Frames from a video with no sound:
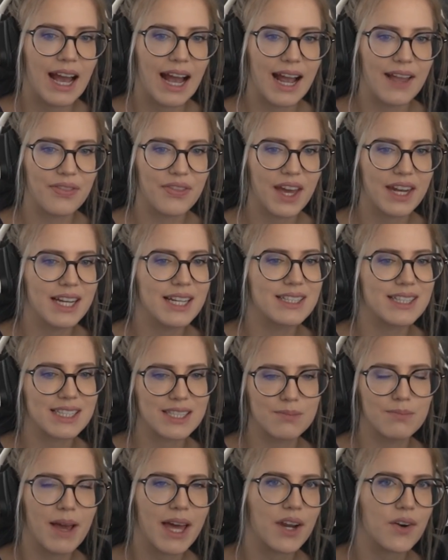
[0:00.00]
And then it
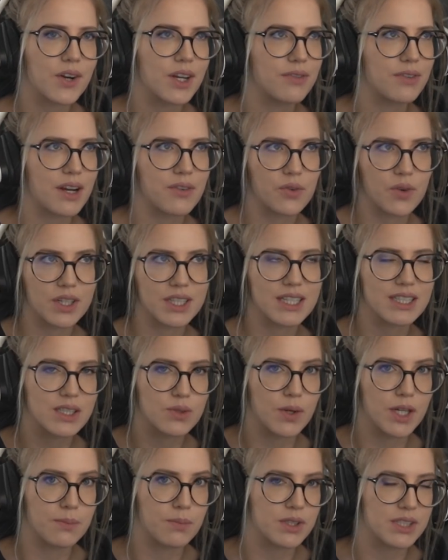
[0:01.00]
doesn't matter if everyone does
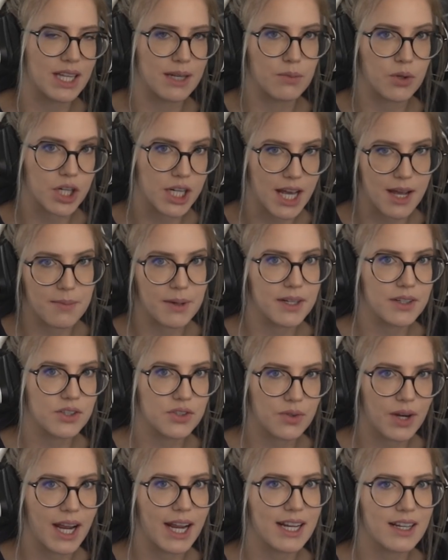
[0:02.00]
20% more
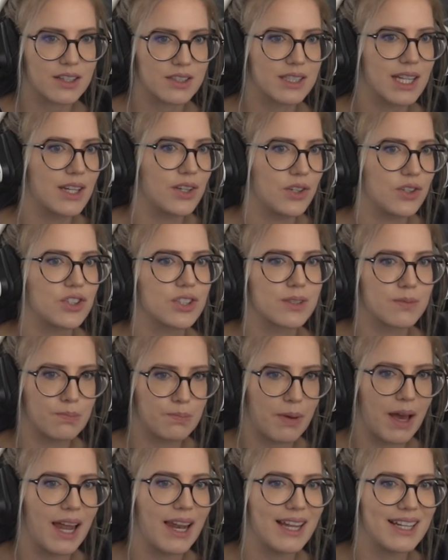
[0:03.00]
damage, right? Because then you
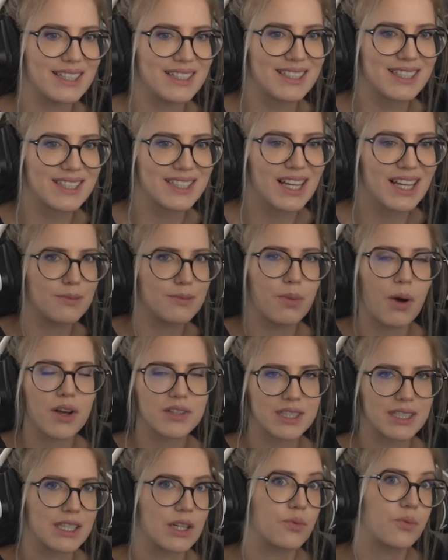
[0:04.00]
just balance
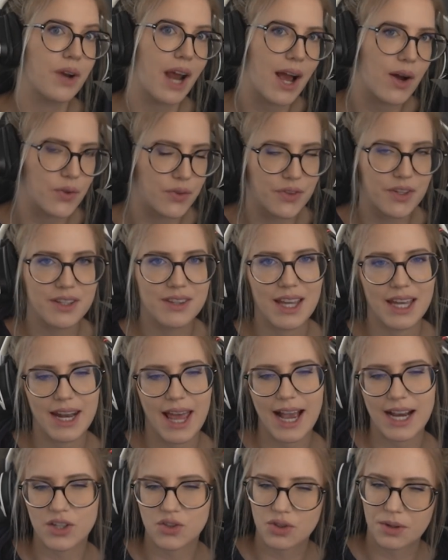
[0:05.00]
bosses around that
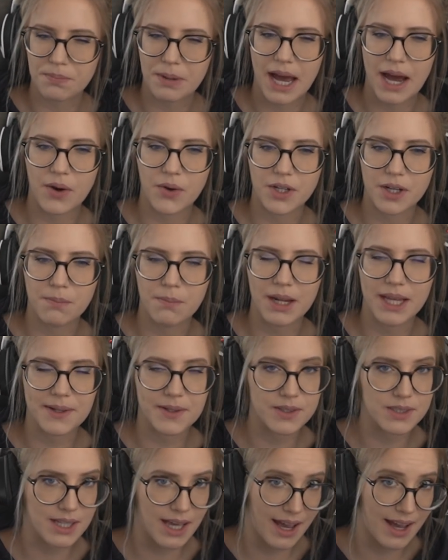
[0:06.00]
extra power that
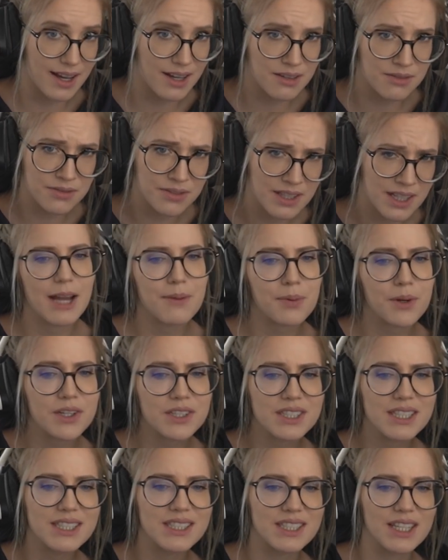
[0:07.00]
players have. I
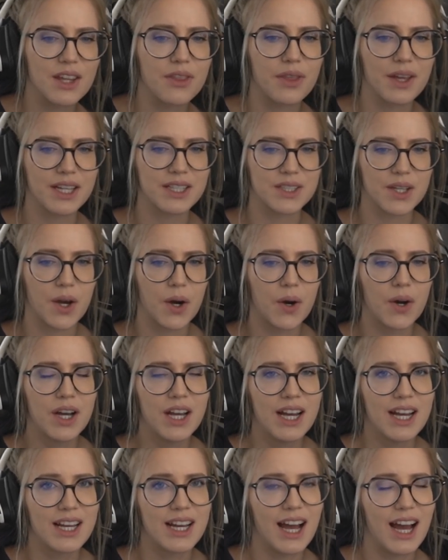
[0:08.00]
personally still think, though,
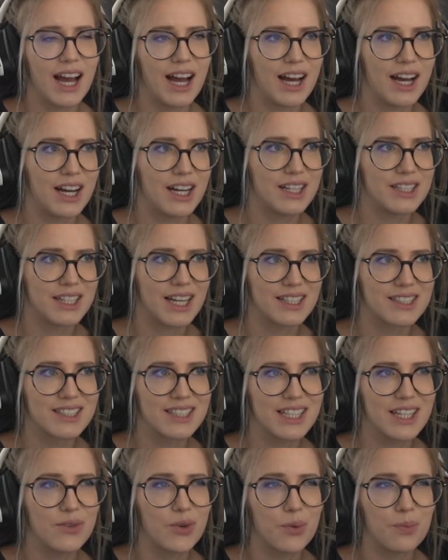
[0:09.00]
that
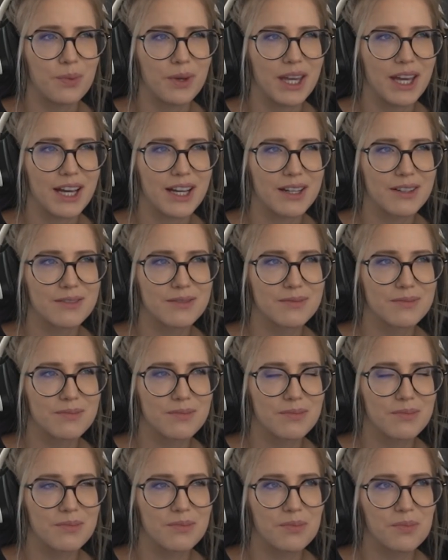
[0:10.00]
it would be a
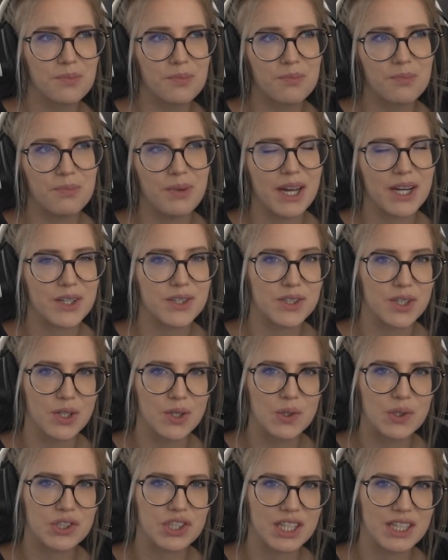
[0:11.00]
better
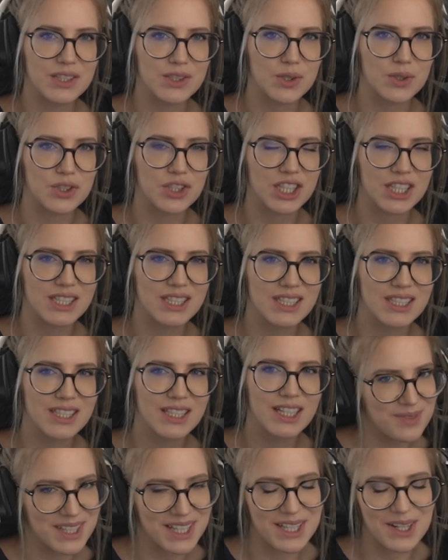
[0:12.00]
solution to just,
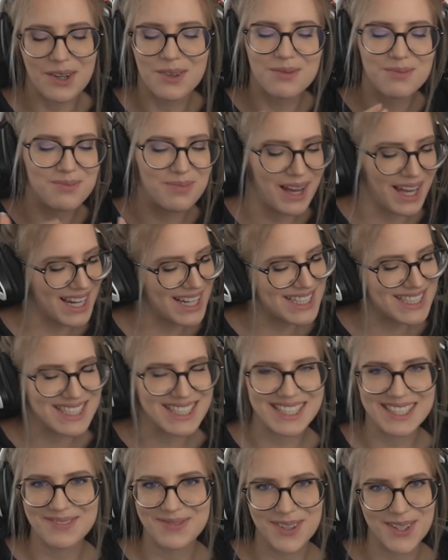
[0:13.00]
balance
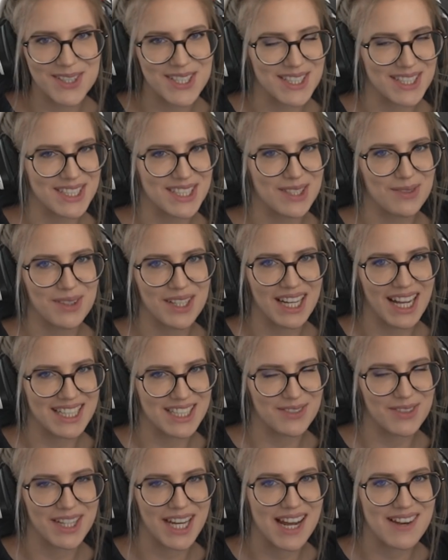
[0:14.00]
the bonuses to be
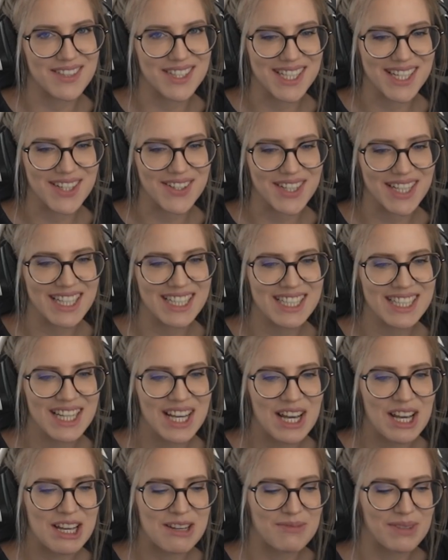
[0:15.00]
less of a damage increase.
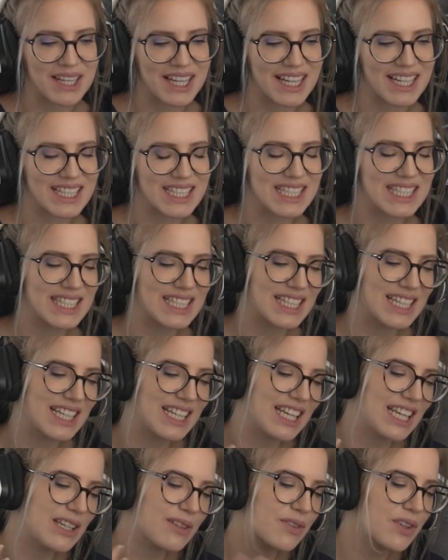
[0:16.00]
Because
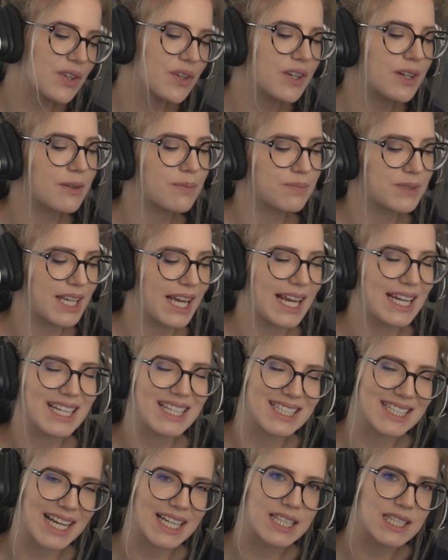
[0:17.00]
if you obtain the
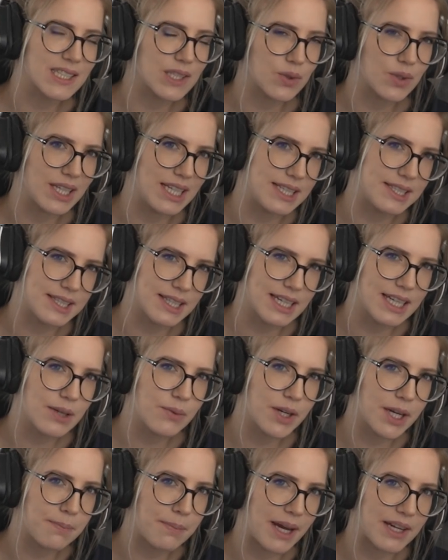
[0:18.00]
set so easily
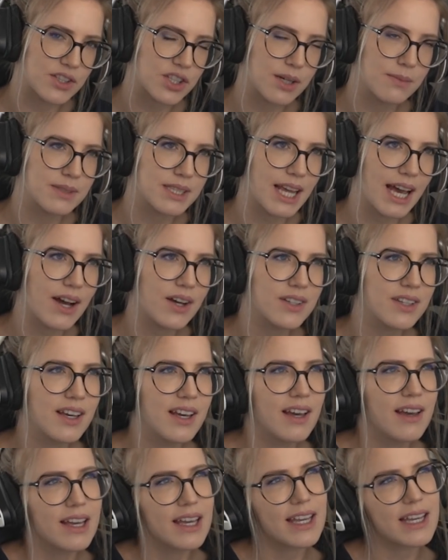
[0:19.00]
when a patch comes out,
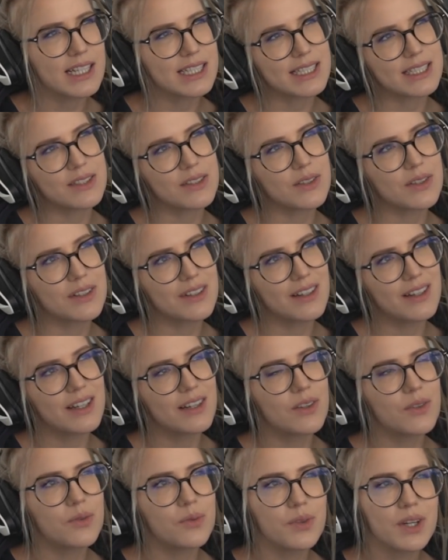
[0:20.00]
it
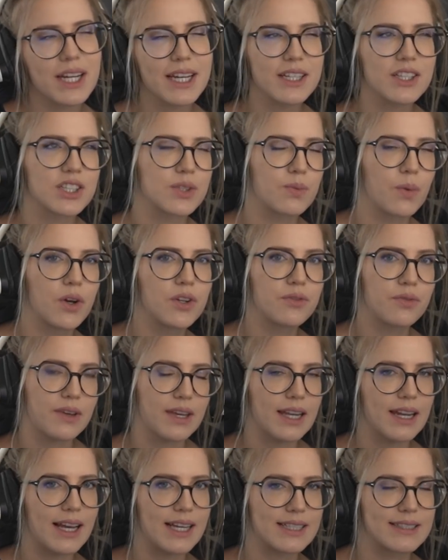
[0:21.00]
really just won't
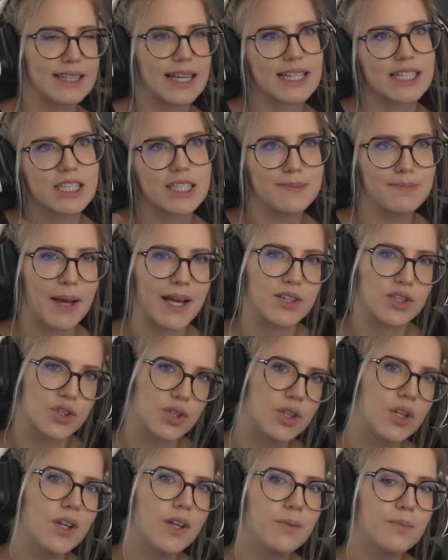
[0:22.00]
feel as like
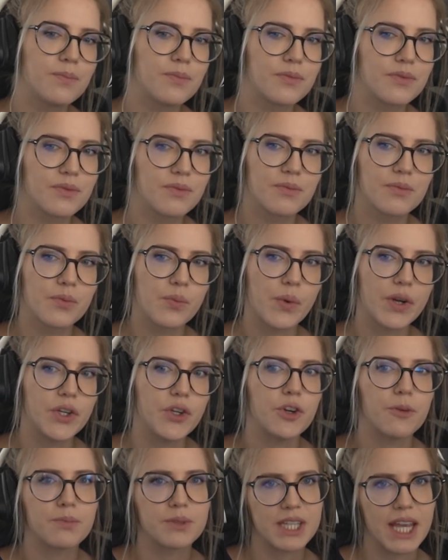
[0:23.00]
special when
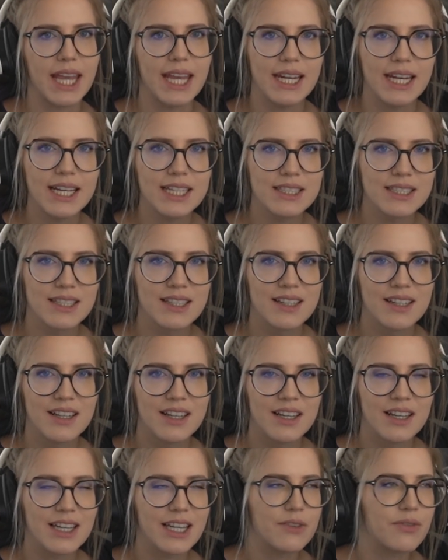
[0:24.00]
you obtain it.
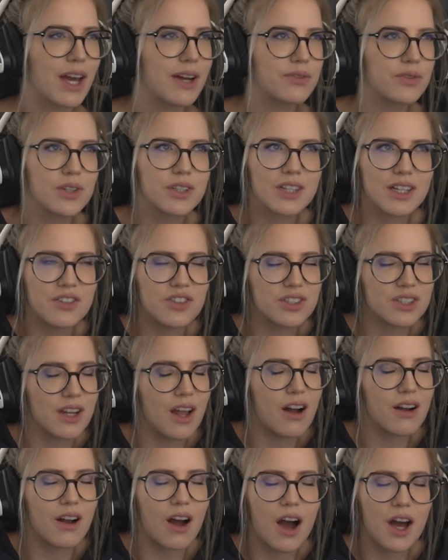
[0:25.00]
If everyone can just
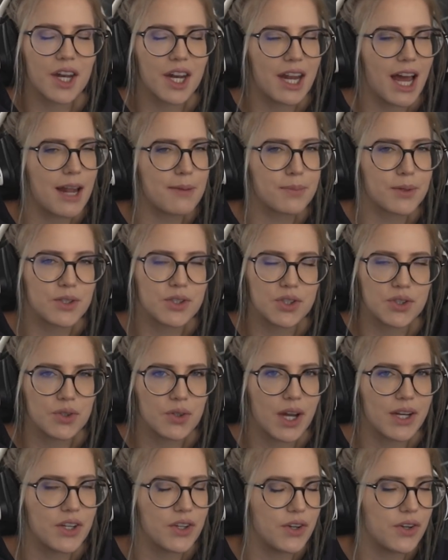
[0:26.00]
log on in
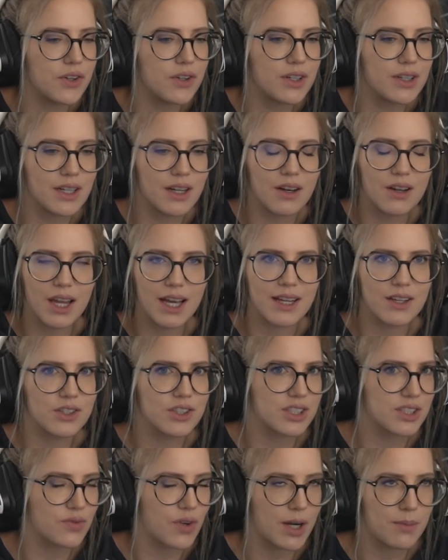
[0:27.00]
9.2 and you
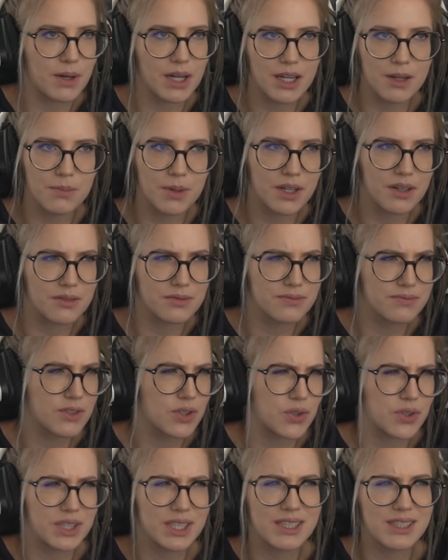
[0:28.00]
just farm a little bit of
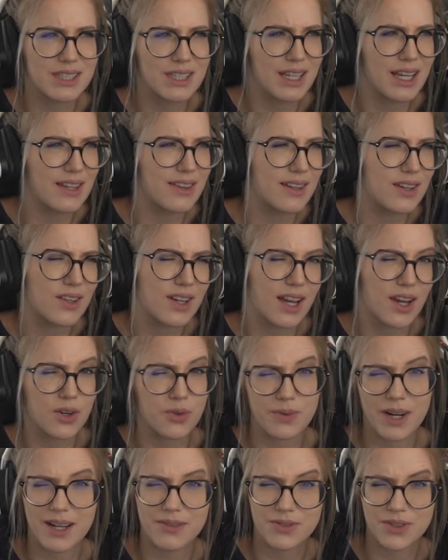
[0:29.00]
currency and then you can
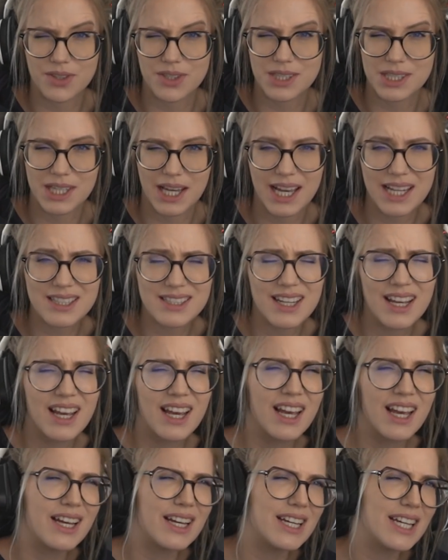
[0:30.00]
craft your set,
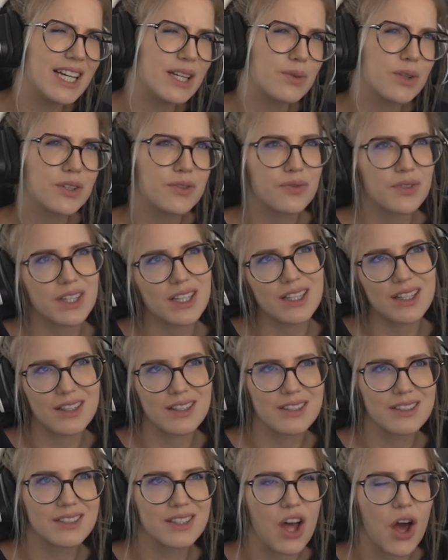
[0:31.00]
it would
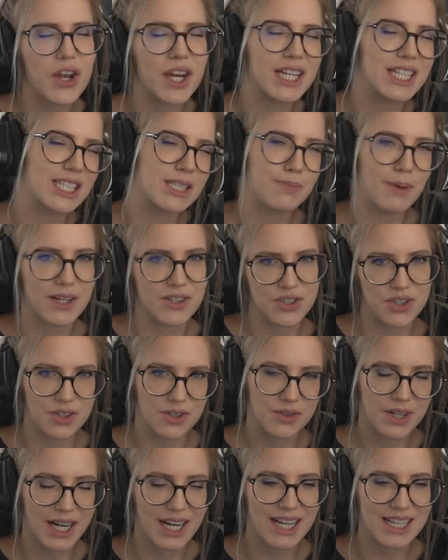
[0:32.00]
feel not as special,
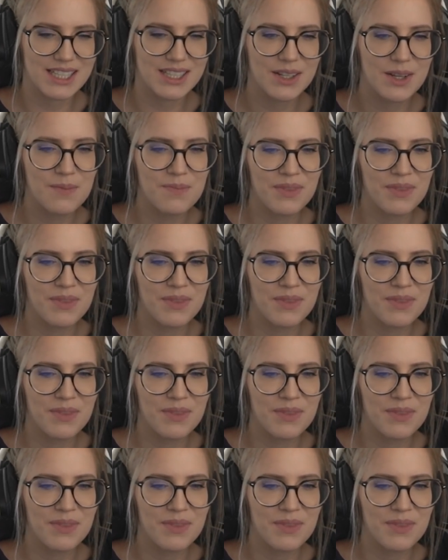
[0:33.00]
right?